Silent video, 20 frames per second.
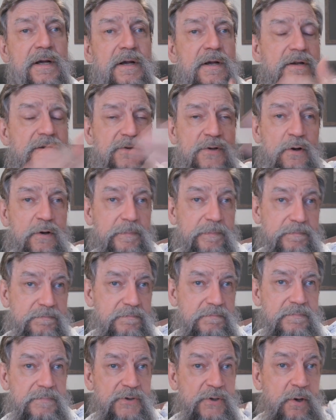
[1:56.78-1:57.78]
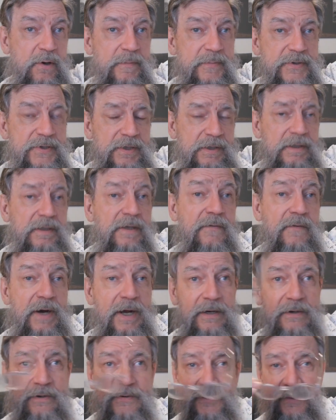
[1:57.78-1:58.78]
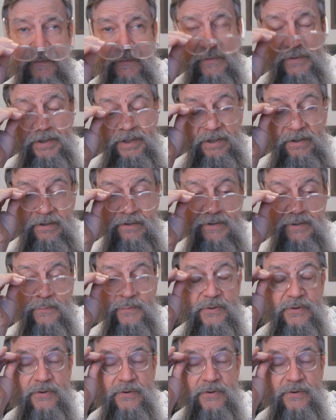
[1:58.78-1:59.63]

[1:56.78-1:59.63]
sold a bazillion records over the years. He was a